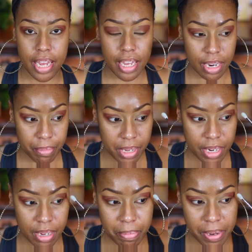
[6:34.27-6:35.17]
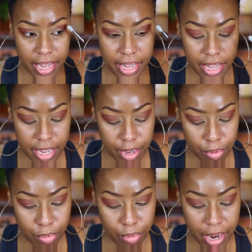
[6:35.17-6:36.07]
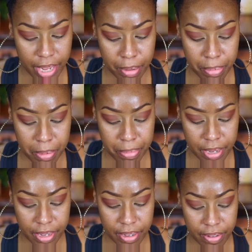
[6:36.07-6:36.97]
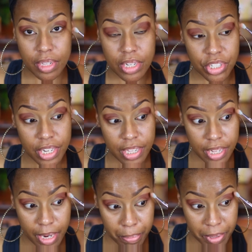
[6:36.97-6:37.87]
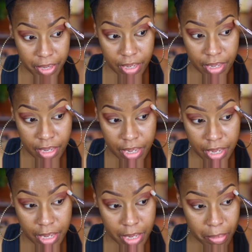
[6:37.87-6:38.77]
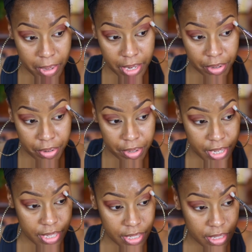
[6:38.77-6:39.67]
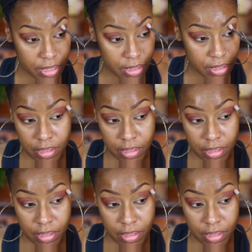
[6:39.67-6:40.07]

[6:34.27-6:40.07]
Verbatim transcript: And I'm gonna apply that right up above the shade that I put in my crease.